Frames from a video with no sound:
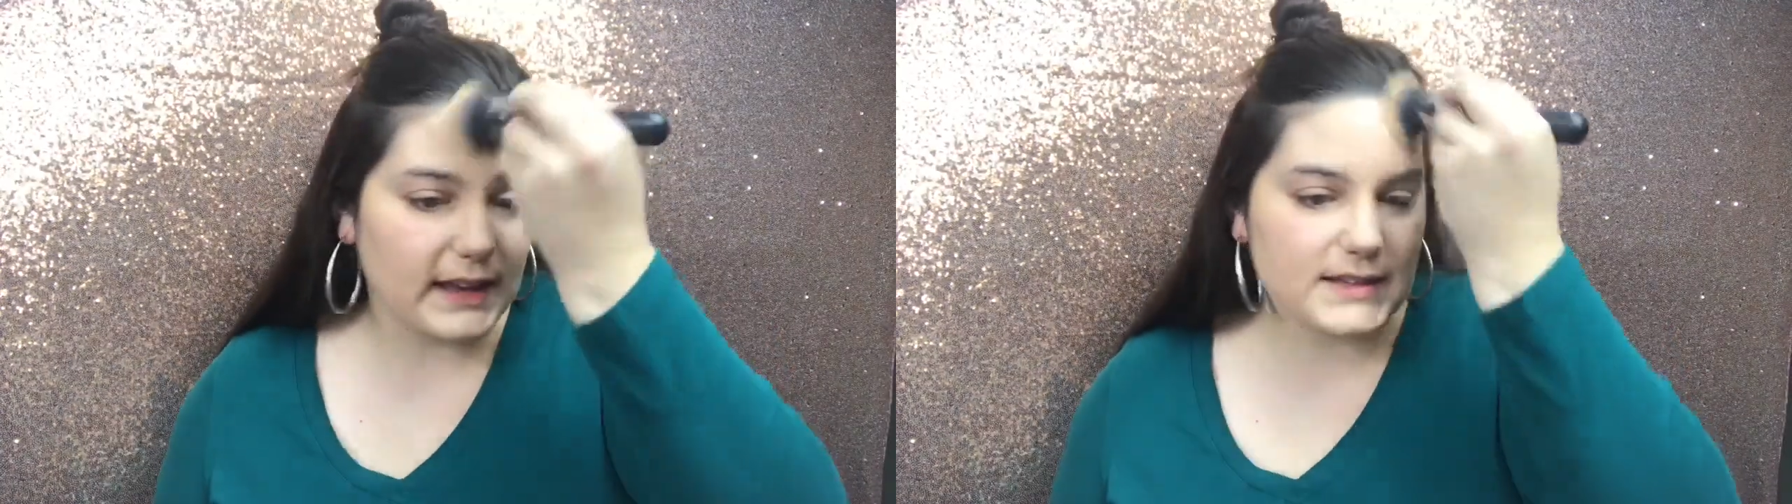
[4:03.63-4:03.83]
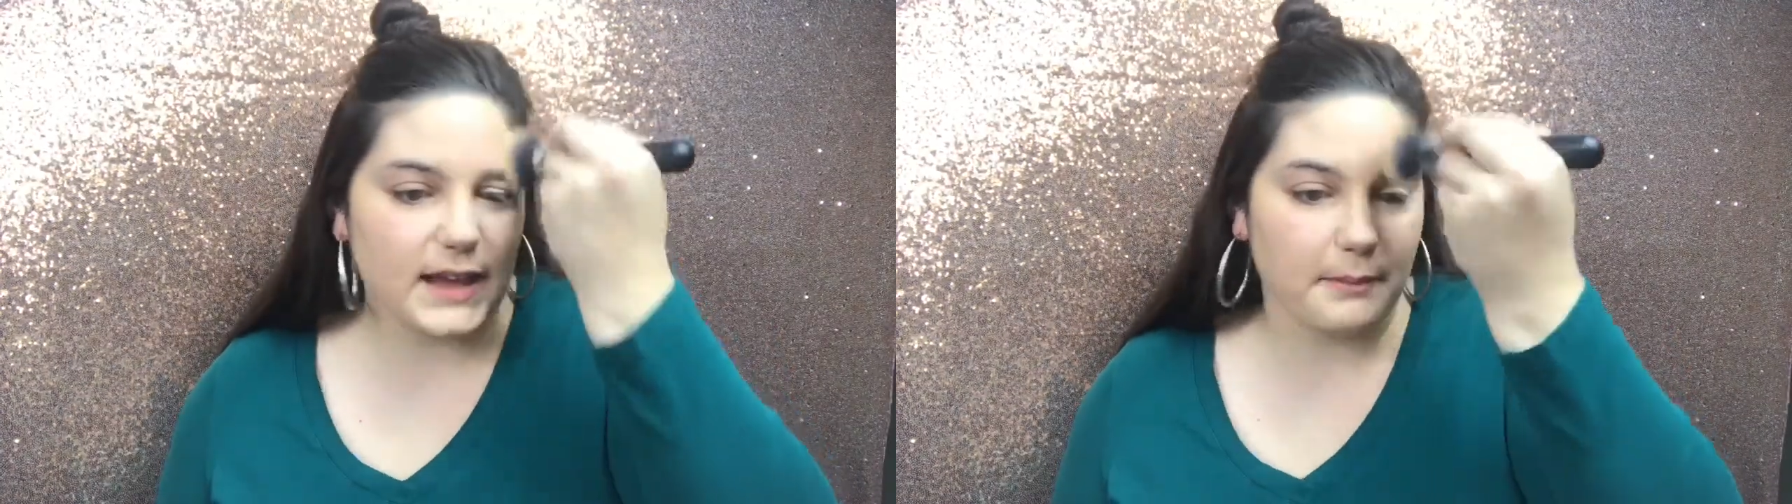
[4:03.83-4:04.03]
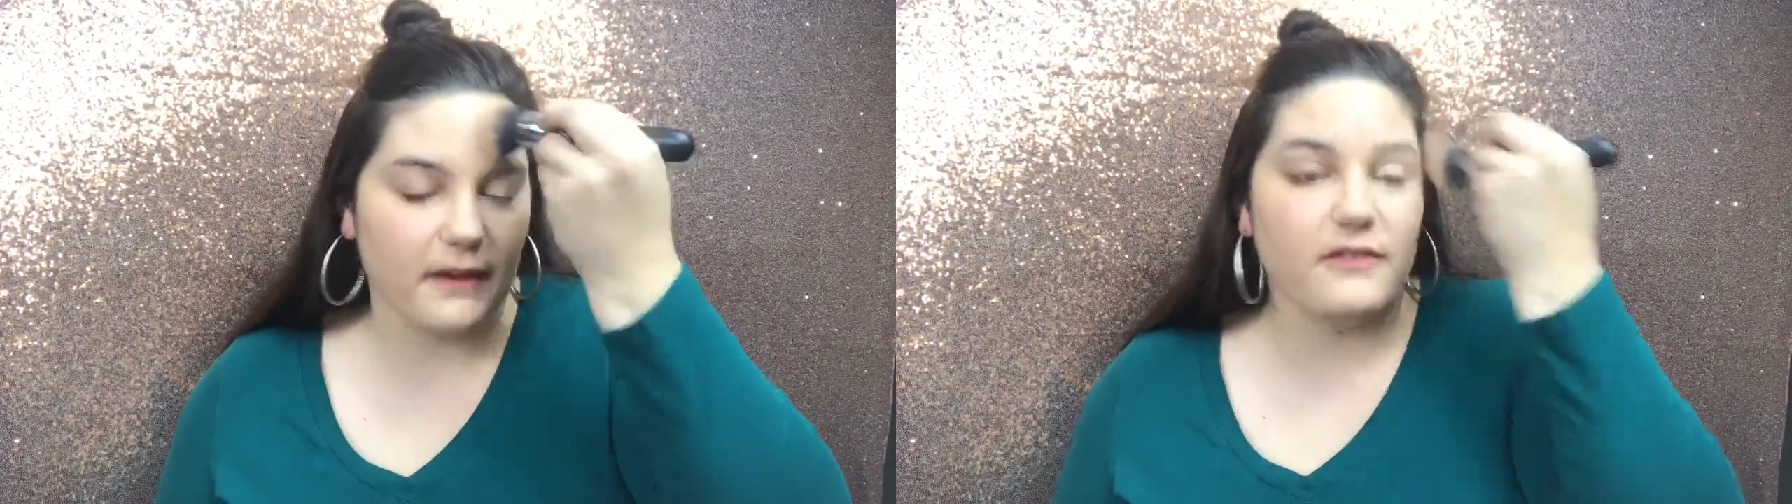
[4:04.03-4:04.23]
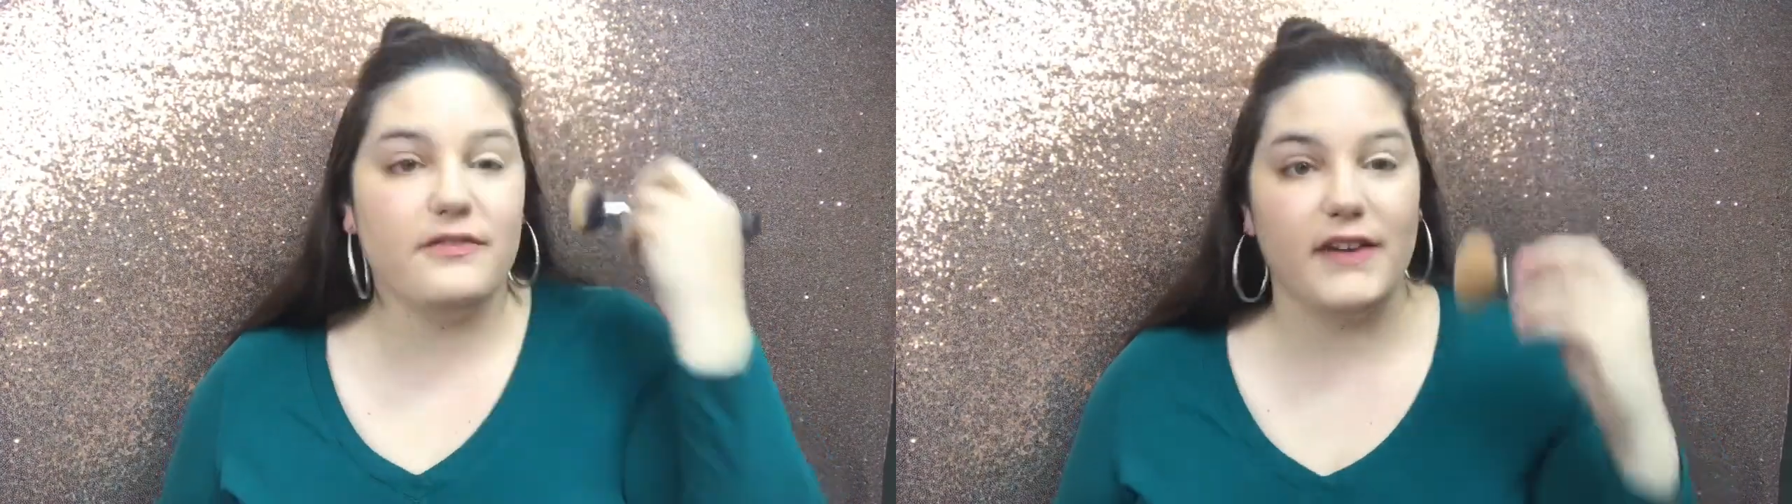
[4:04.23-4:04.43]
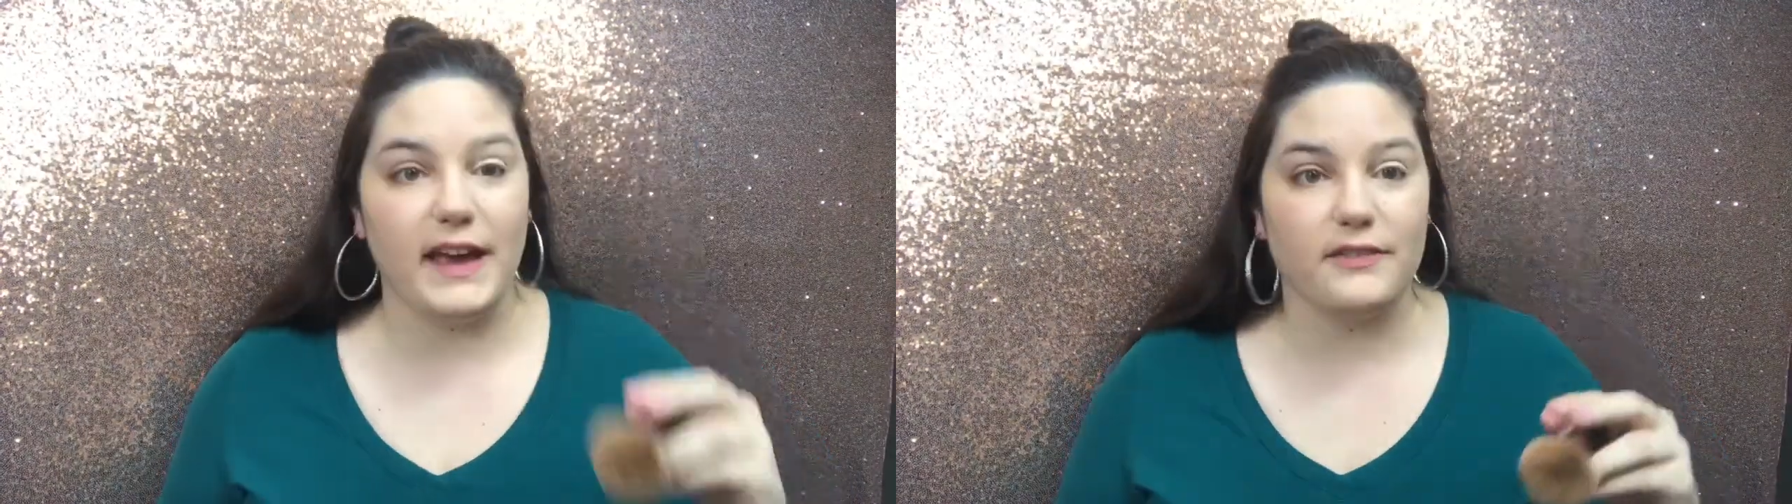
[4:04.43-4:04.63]
is like my
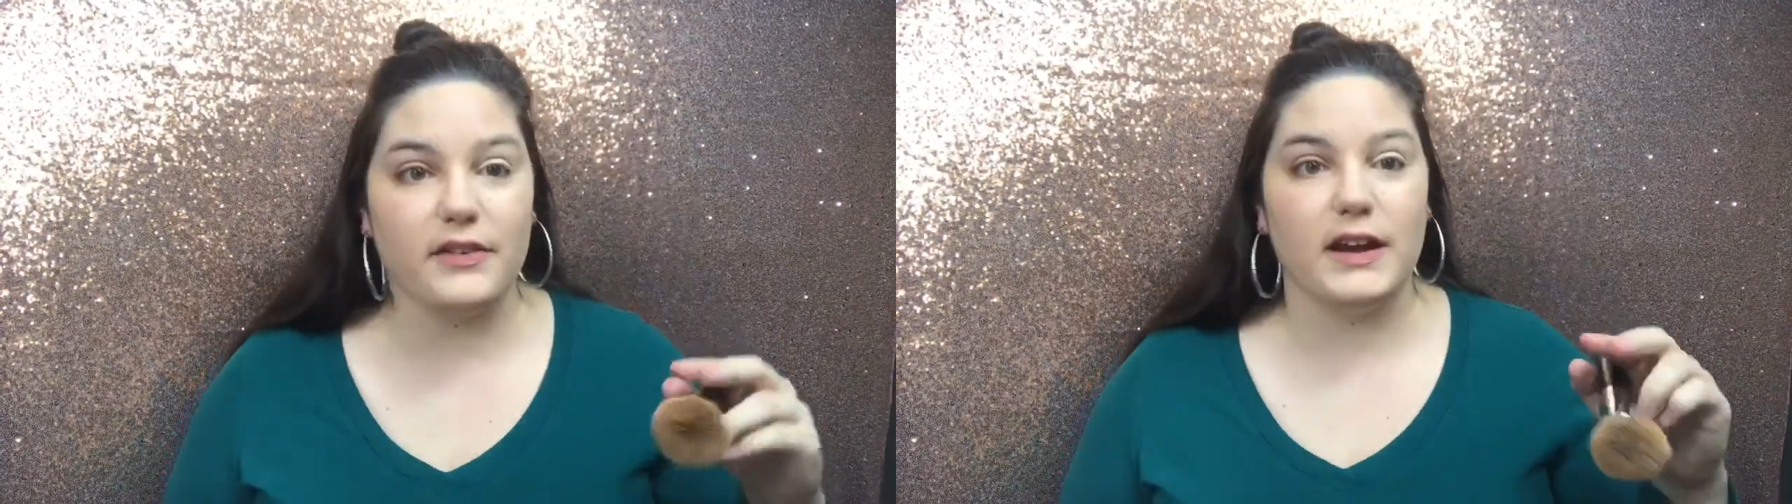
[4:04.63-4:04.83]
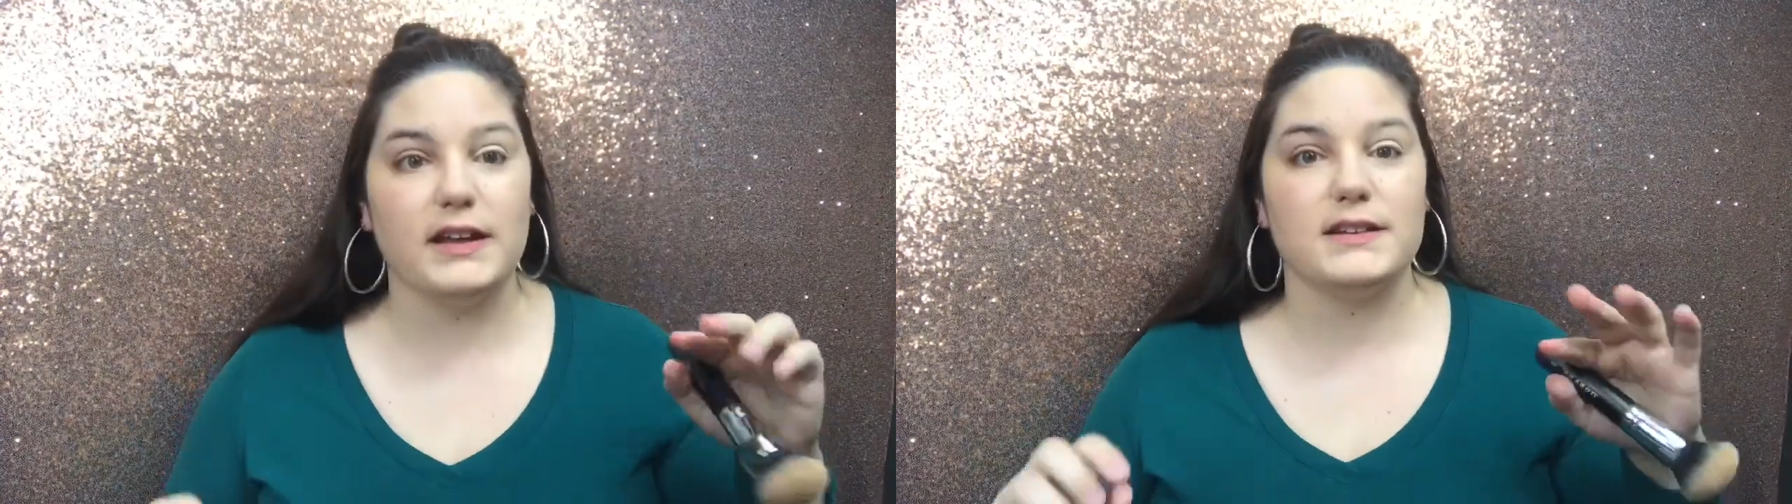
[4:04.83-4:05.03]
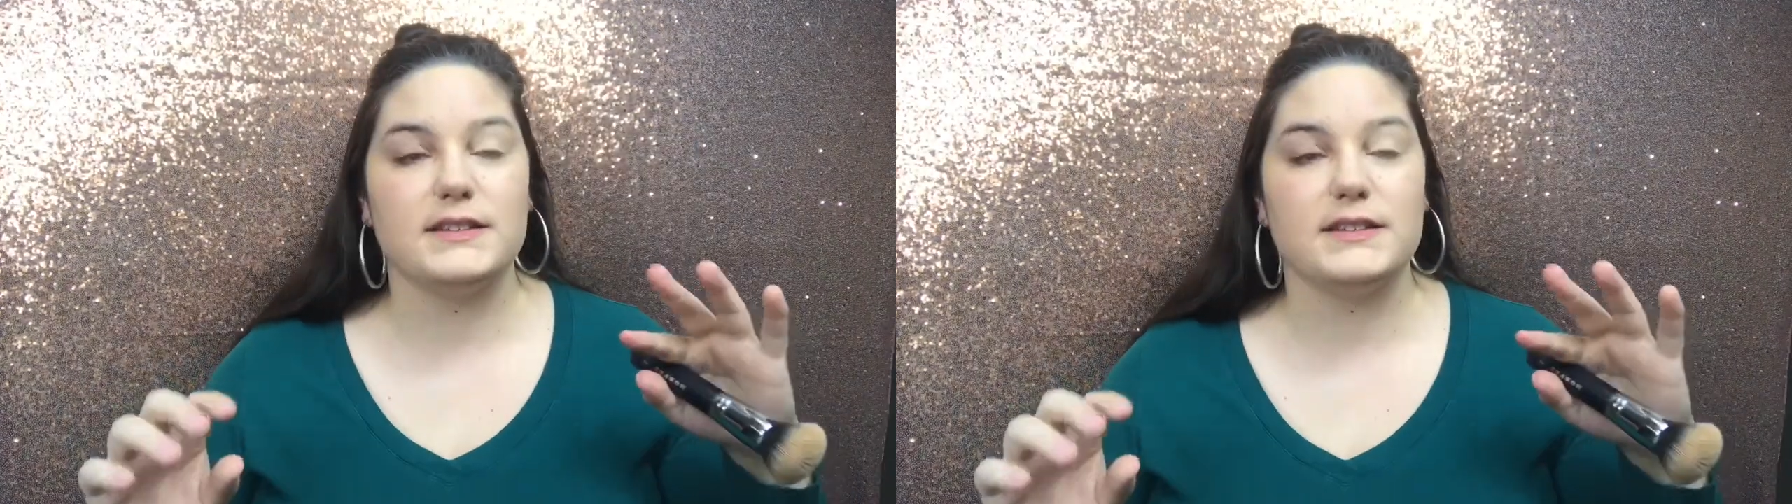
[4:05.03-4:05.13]
favorite